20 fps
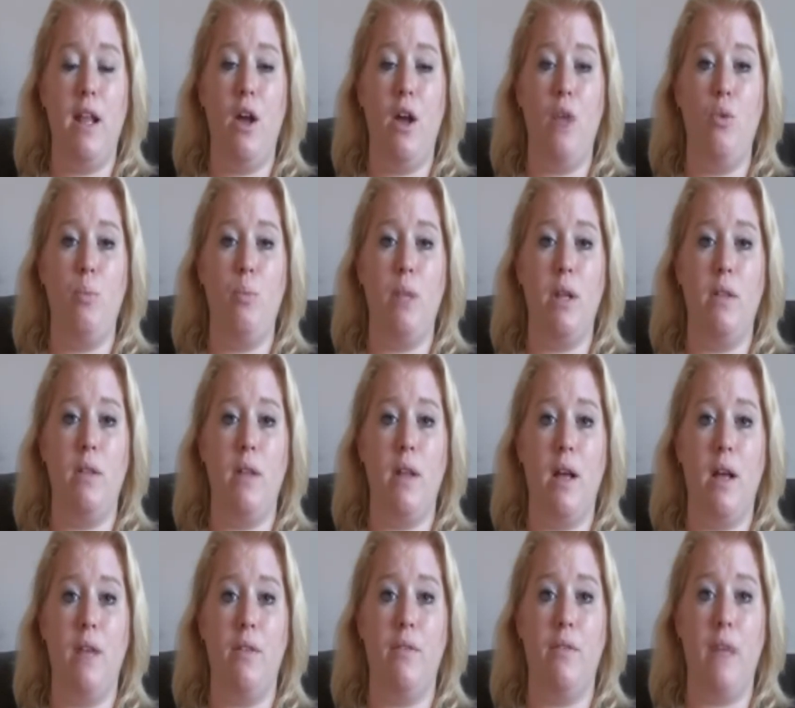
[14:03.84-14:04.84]
hoping
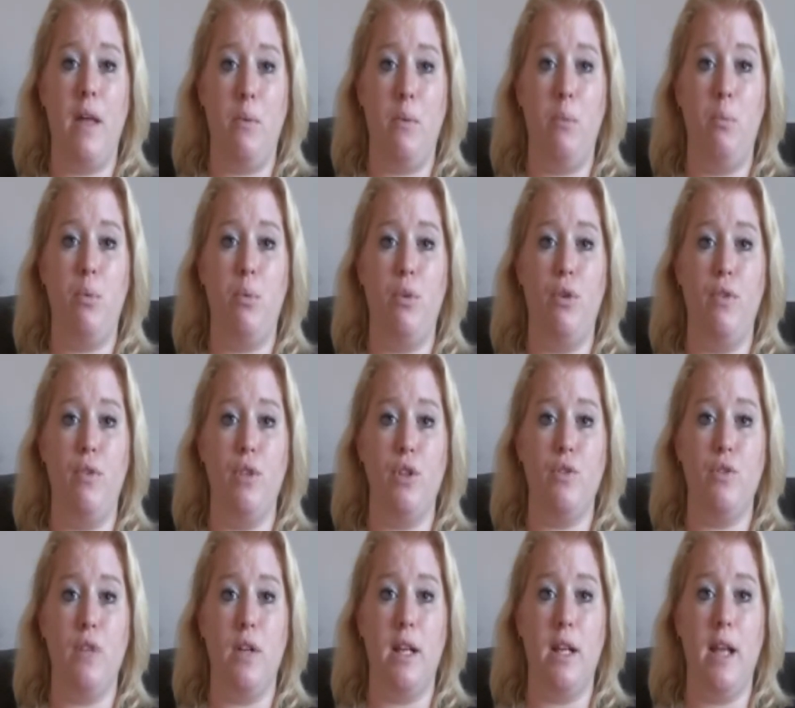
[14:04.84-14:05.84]
that will prove
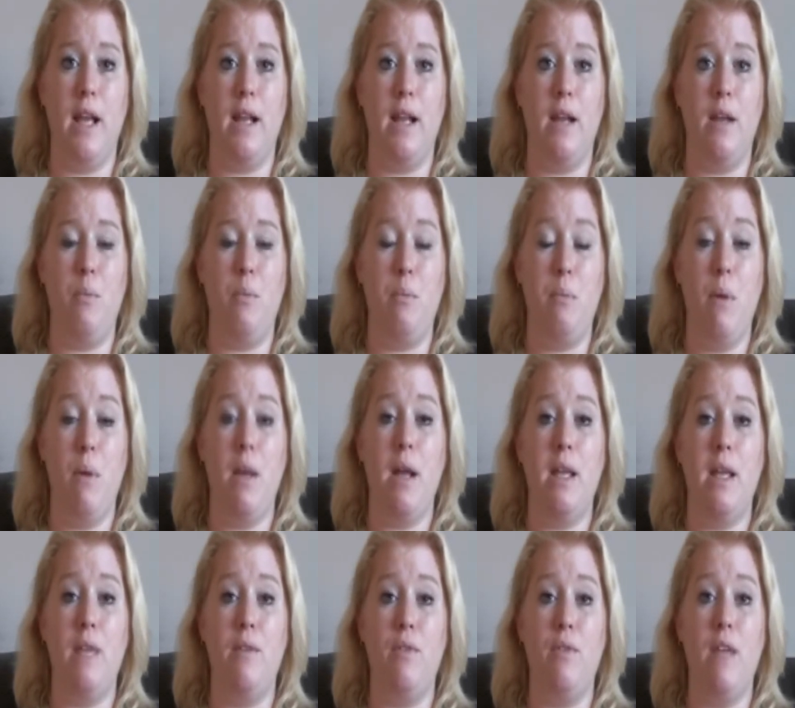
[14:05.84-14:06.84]
useful again, and we might
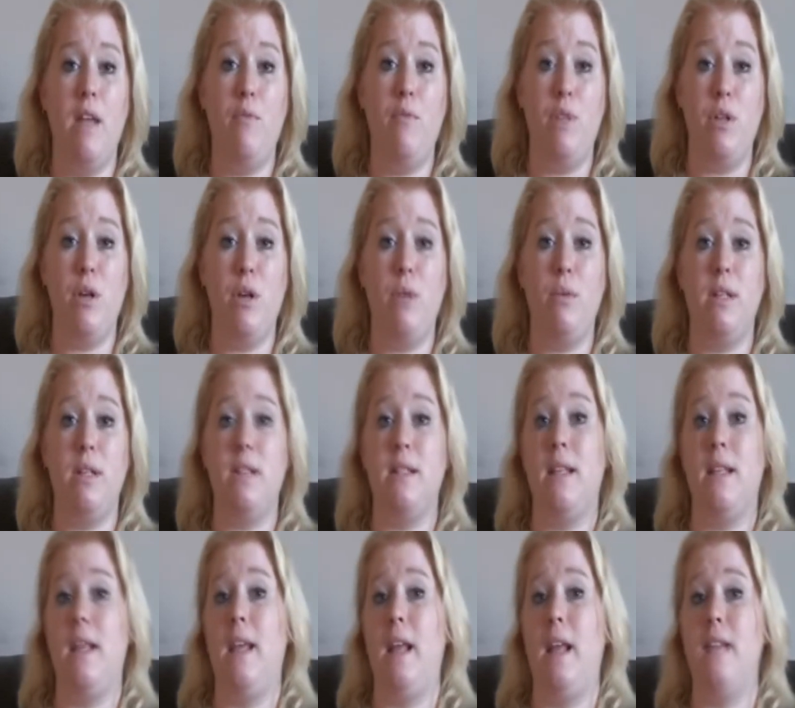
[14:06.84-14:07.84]
even, if we don't
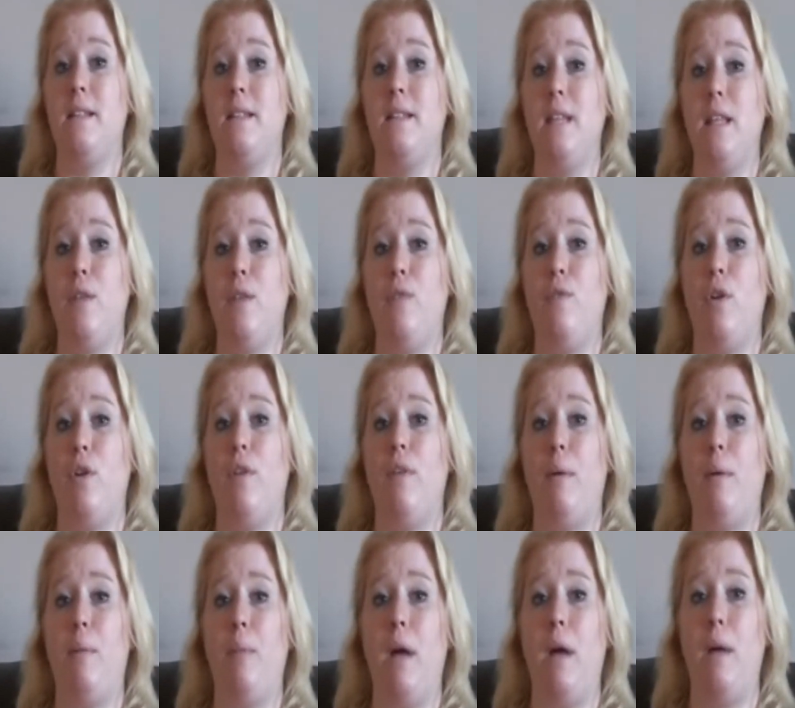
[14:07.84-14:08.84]
get to see the full
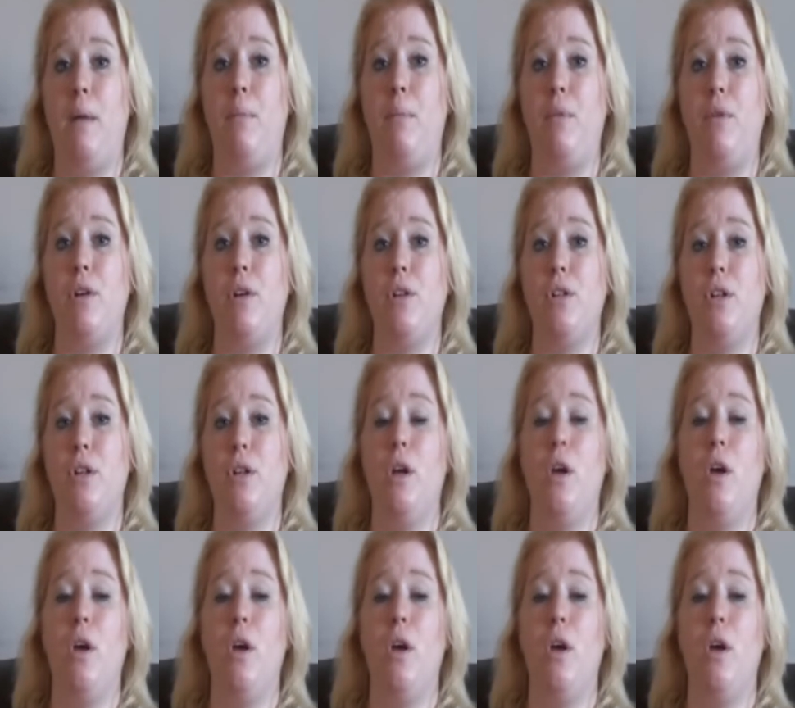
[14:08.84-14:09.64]
apparition,